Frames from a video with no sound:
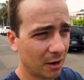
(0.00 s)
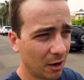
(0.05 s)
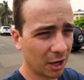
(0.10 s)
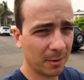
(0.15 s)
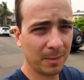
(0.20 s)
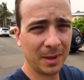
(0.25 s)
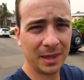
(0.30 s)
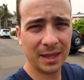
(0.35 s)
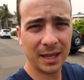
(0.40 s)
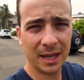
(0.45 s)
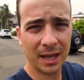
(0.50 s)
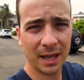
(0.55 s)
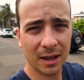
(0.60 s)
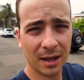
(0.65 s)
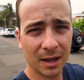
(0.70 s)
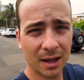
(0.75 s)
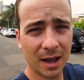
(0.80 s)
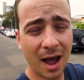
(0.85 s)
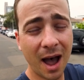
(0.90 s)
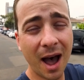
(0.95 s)
are gonna be in the
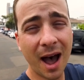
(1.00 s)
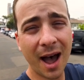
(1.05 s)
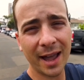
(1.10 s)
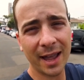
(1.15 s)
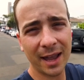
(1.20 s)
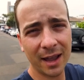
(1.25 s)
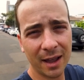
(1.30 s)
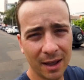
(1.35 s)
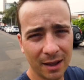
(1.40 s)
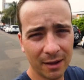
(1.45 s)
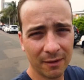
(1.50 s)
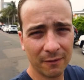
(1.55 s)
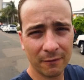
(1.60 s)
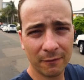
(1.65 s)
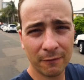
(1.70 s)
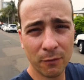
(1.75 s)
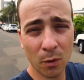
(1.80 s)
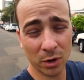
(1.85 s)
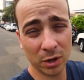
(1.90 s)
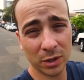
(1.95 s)
high
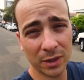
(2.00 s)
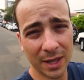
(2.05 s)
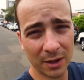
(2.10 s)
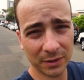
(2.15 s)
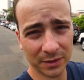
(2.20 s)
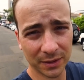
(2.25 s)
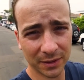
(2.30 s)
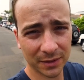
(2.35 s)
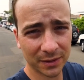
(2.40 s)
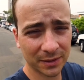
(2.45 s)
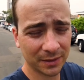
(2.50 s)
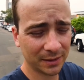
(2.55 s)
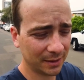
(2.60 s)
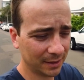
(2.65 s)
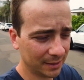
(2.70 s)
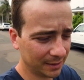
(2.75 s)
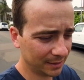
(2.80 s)
400,000s.